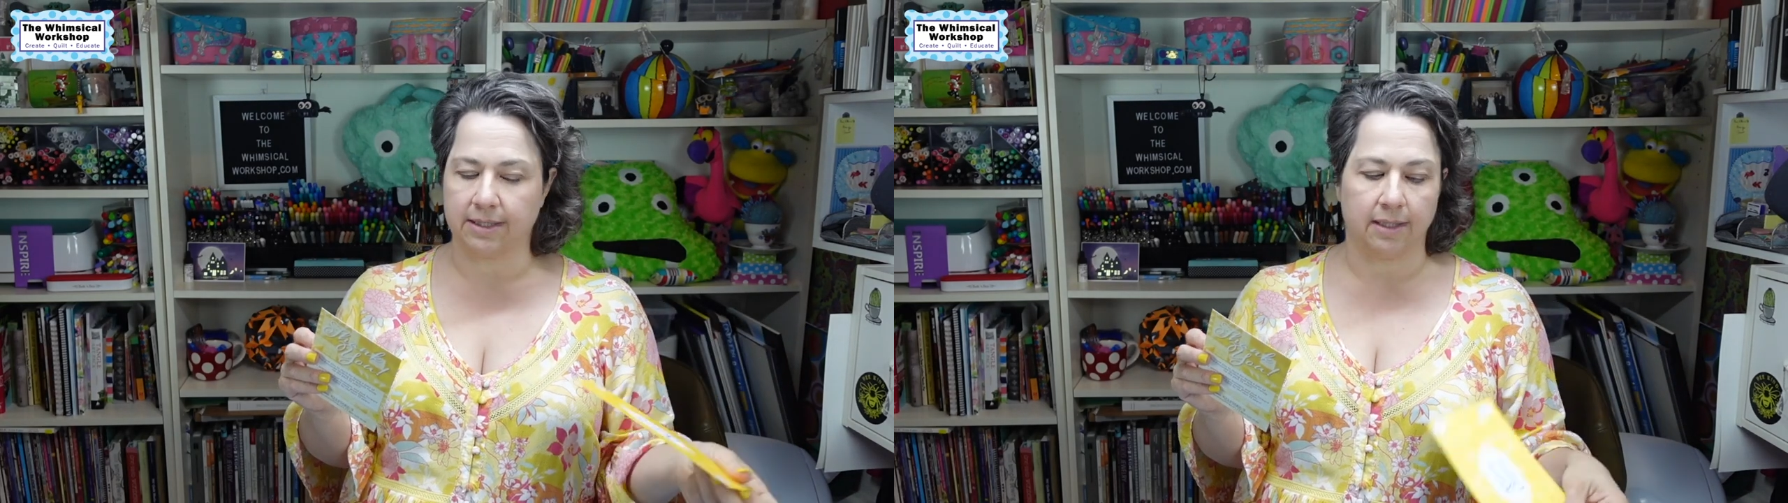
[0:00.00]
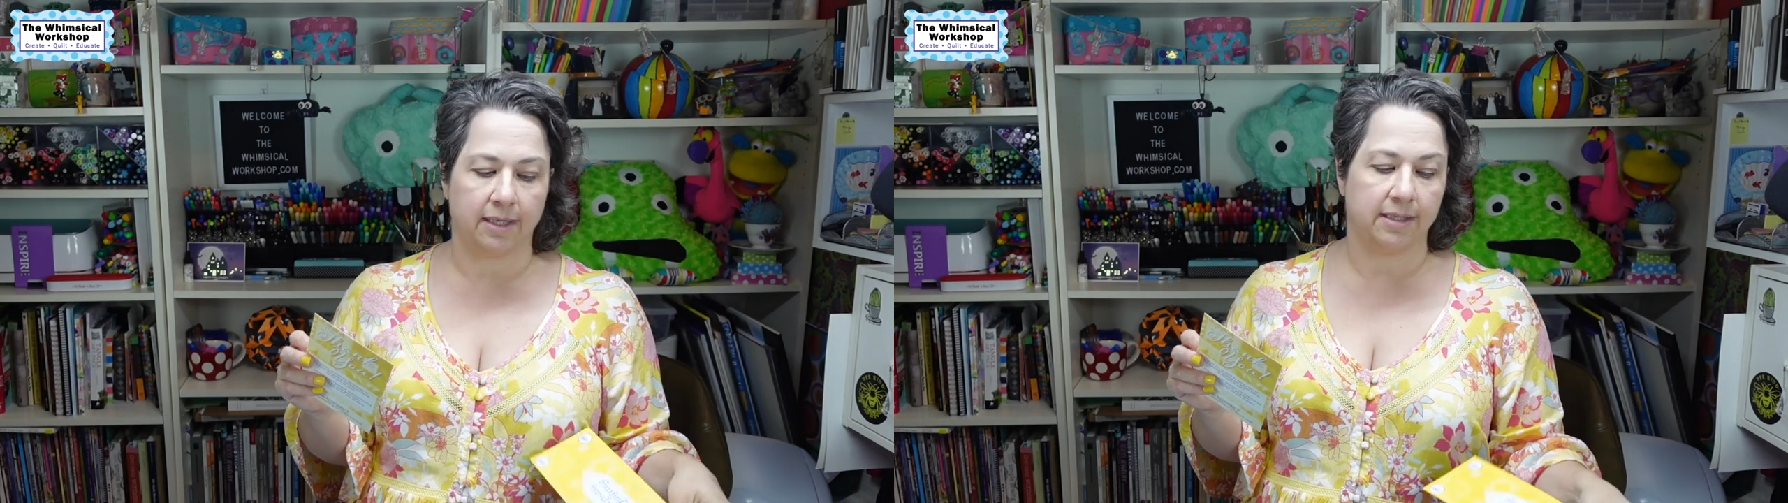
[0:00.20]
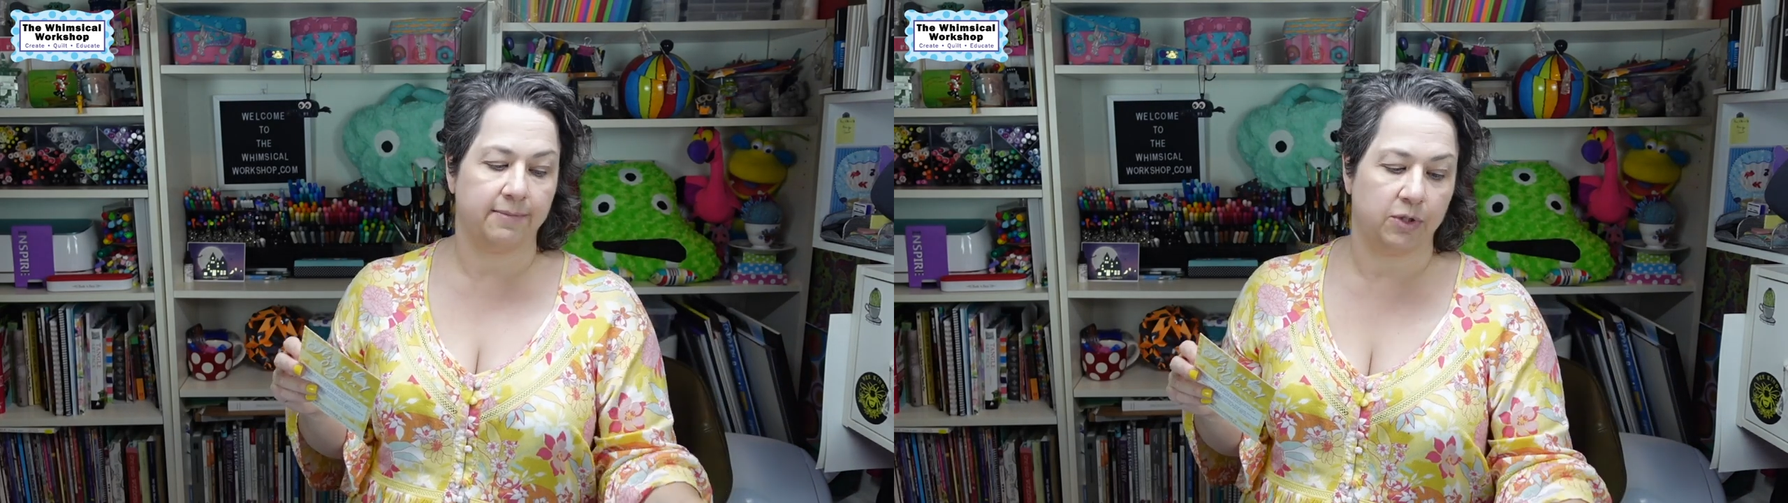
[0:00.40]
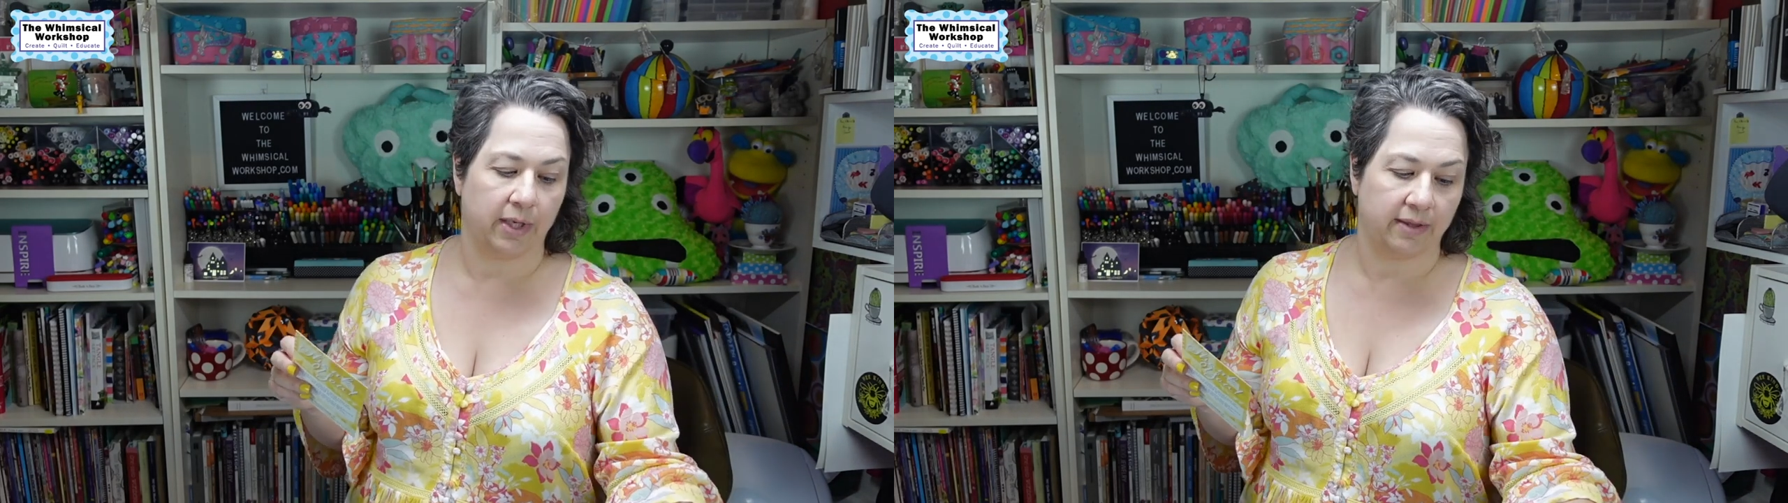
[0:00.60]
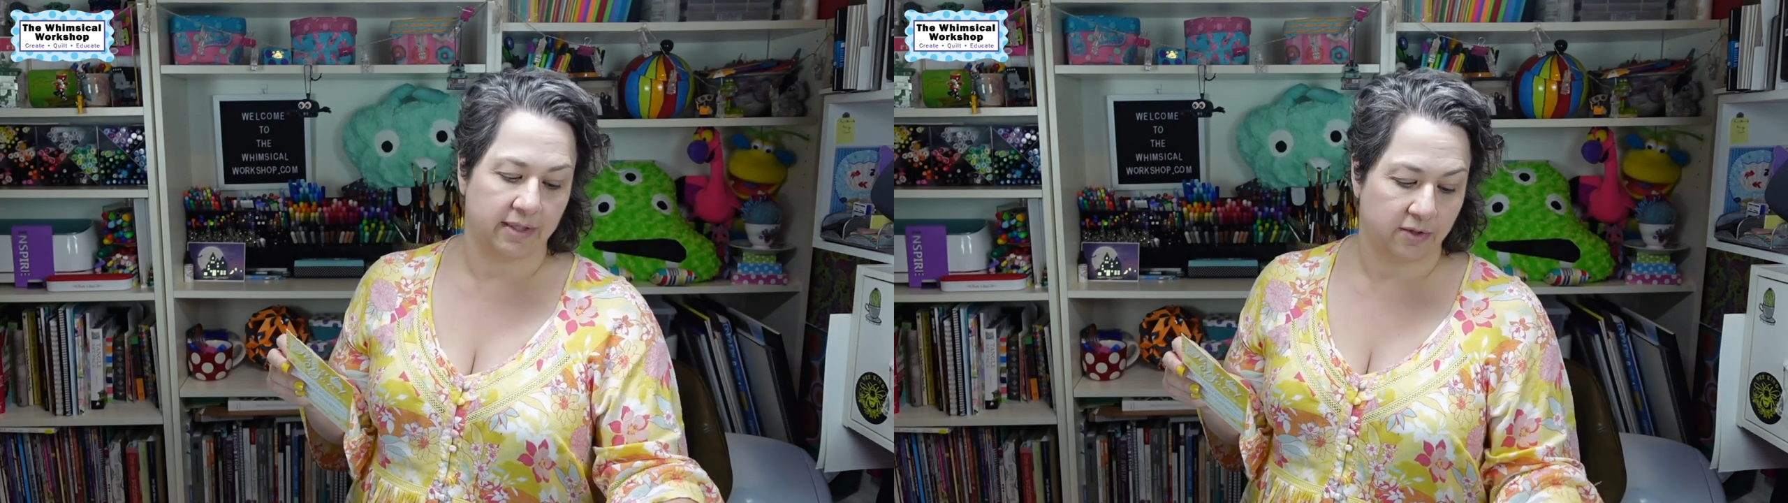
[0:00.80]
A lot of times you
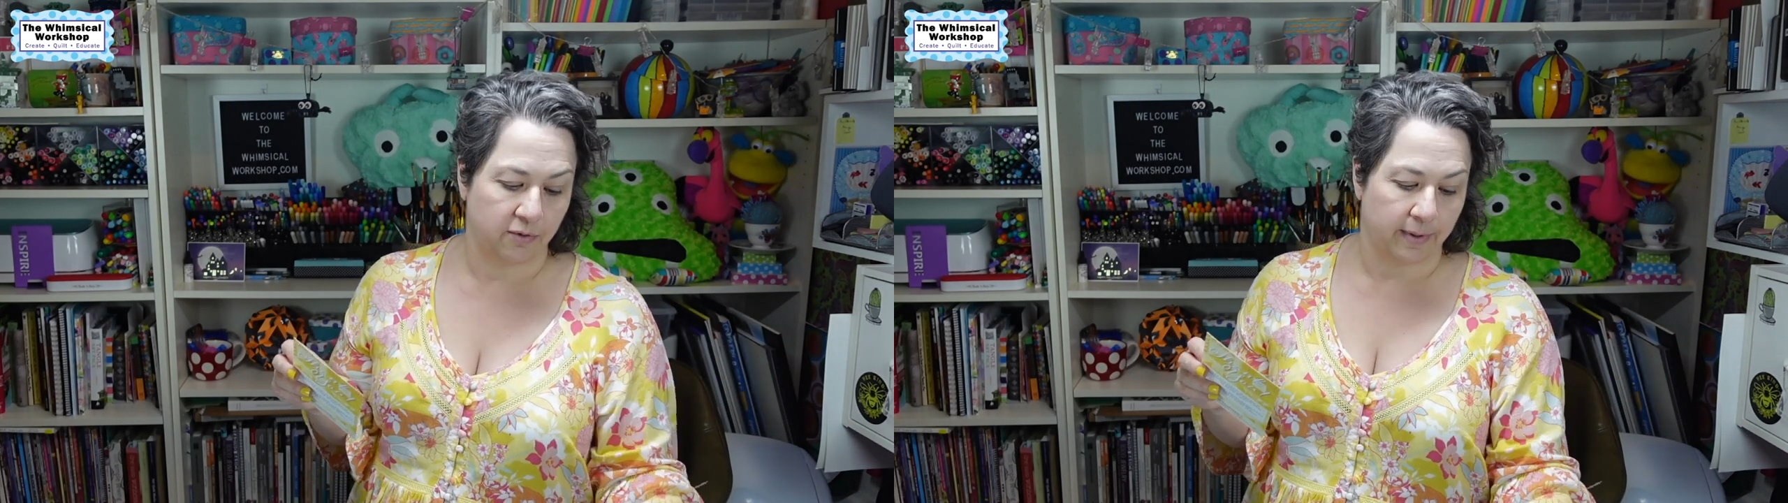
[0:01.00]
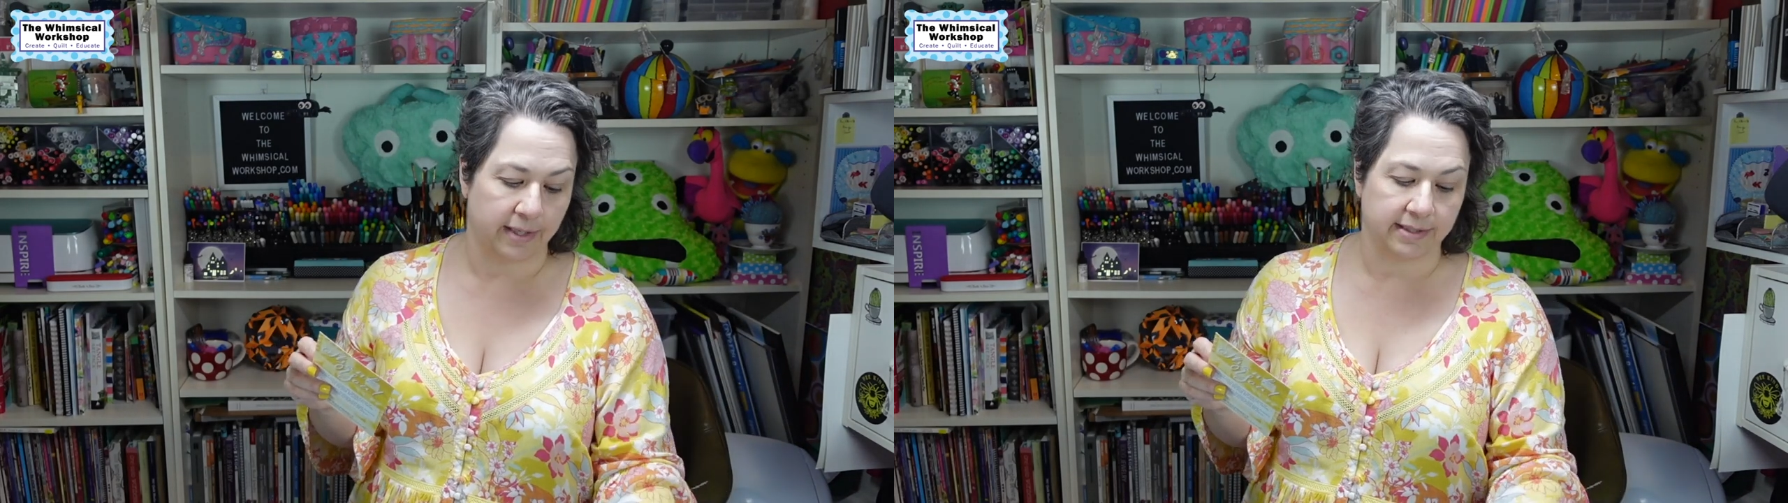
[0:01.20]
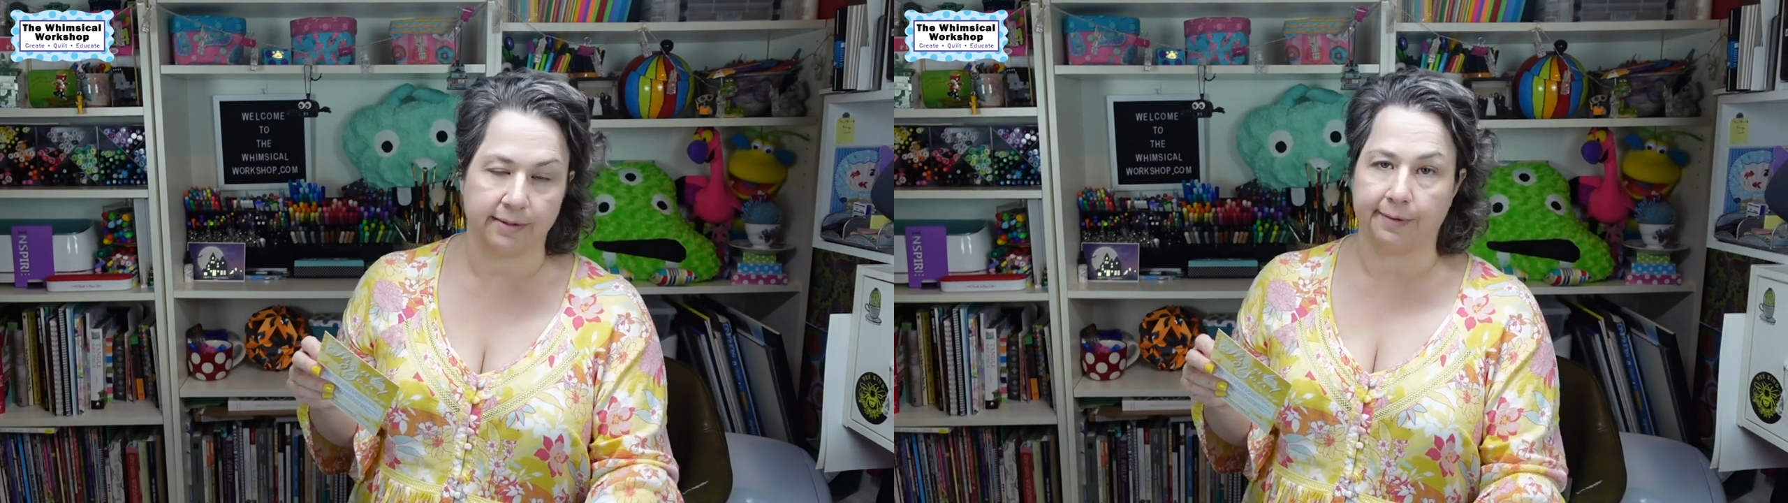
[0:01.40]
get these coupons and